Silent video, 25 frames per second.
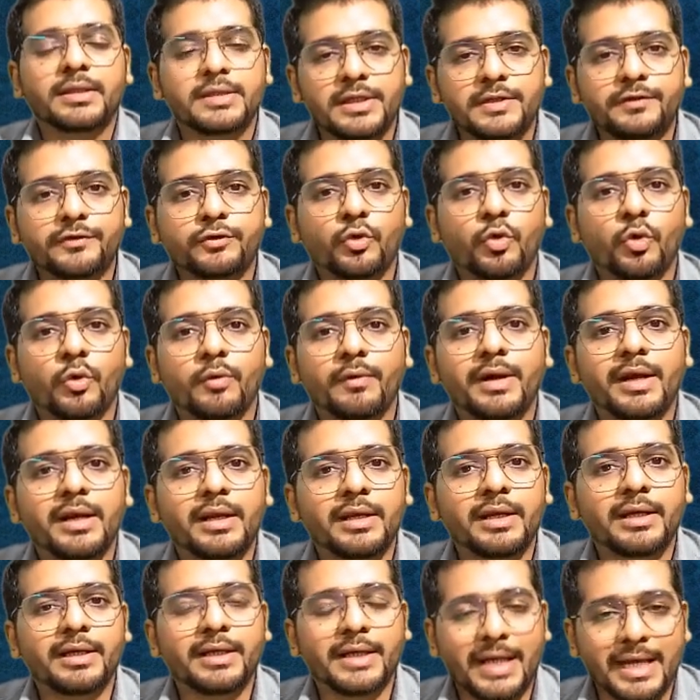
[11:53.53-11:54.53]
these COVID
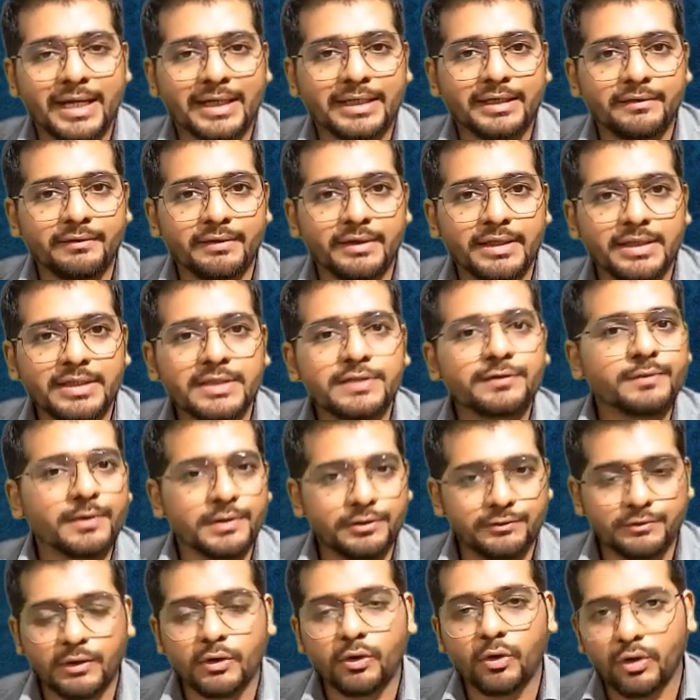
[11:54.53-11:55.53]
related activities,
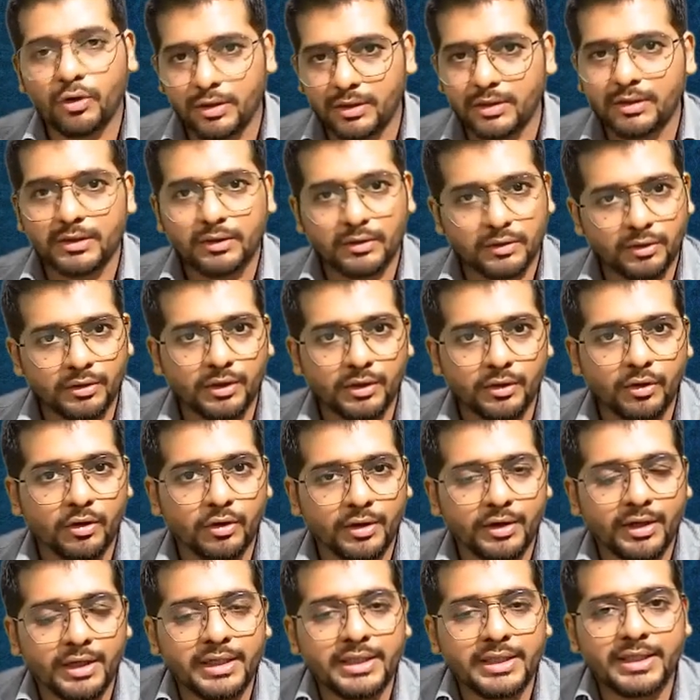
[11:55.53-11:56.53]
which were all
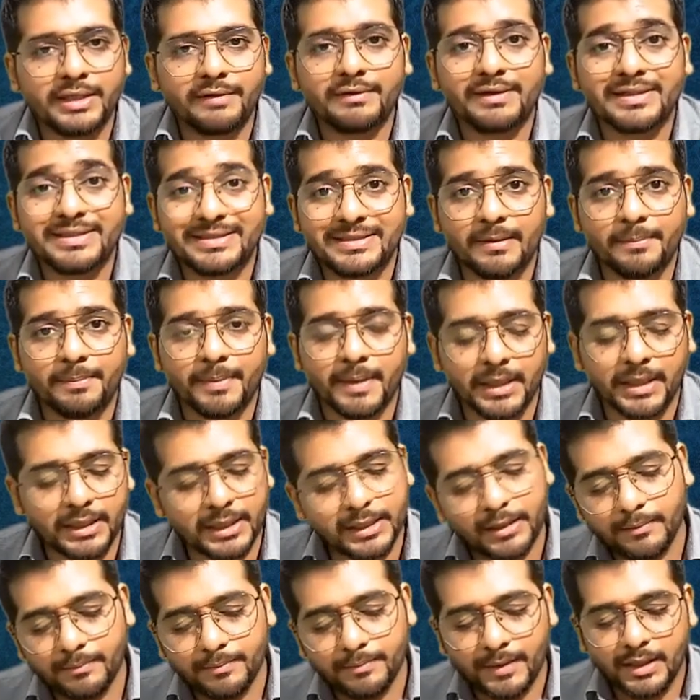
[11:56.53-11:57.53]
already given
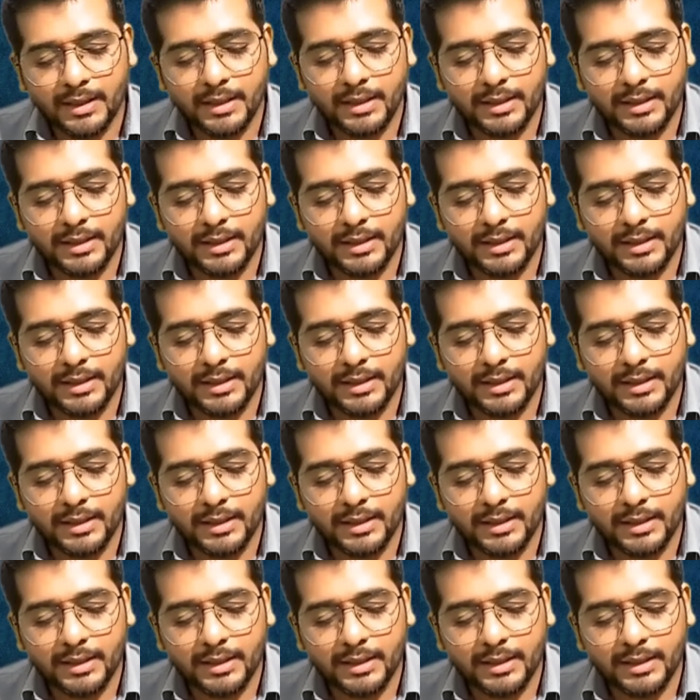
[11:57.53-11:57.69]
separately,